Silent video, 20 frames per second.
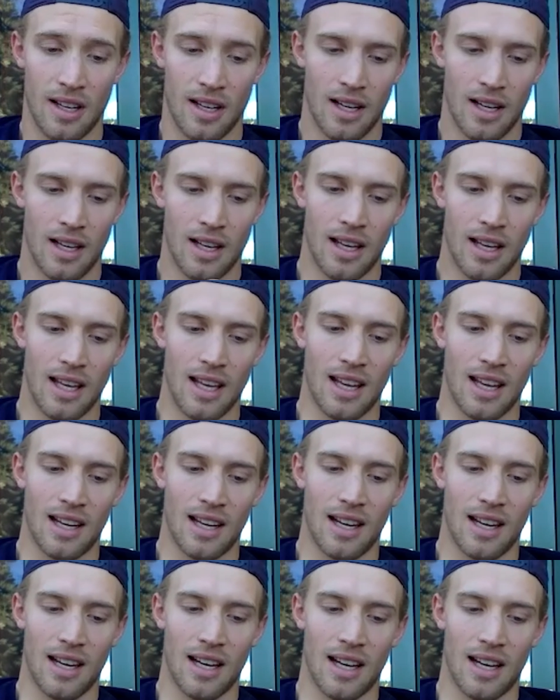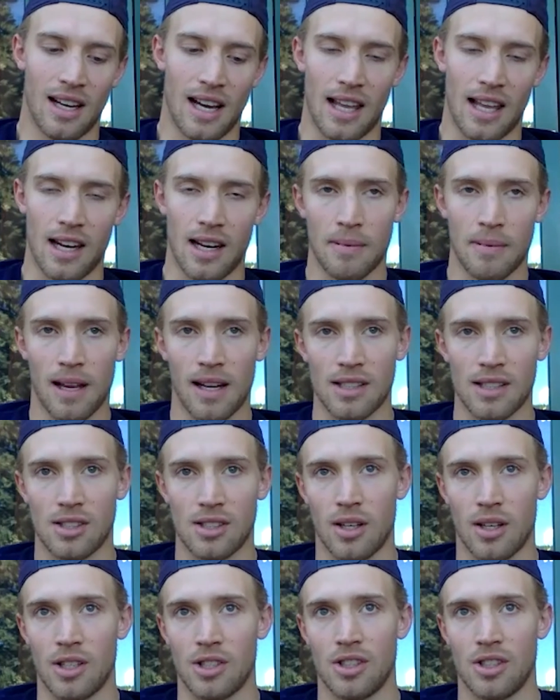And I ended up getting
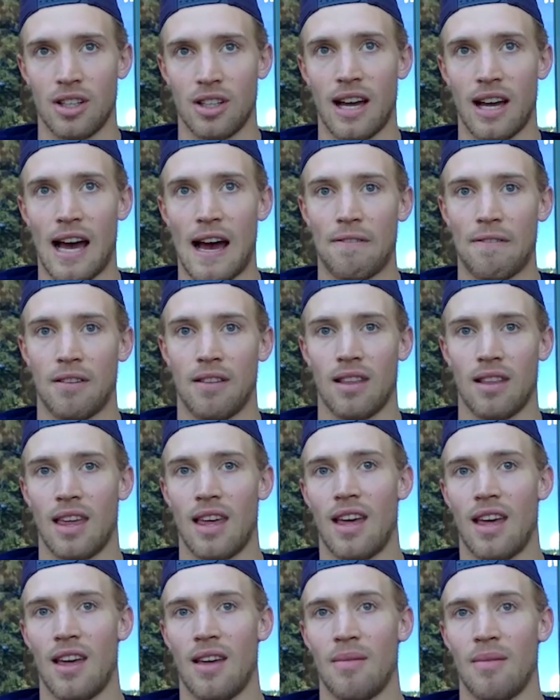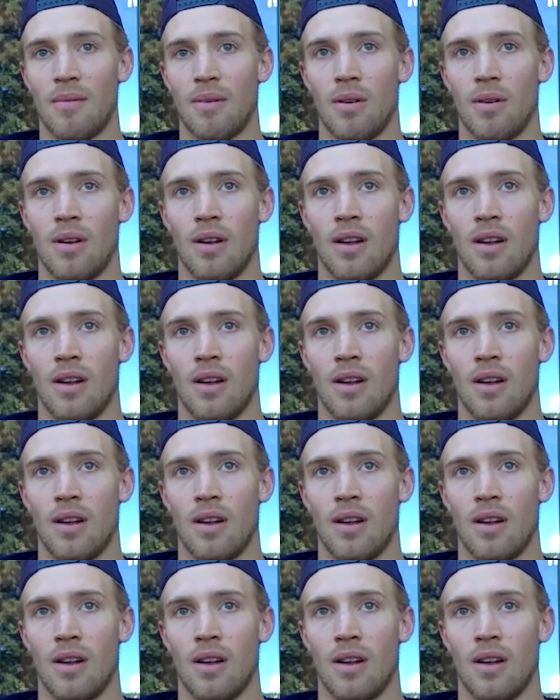surgery after the game.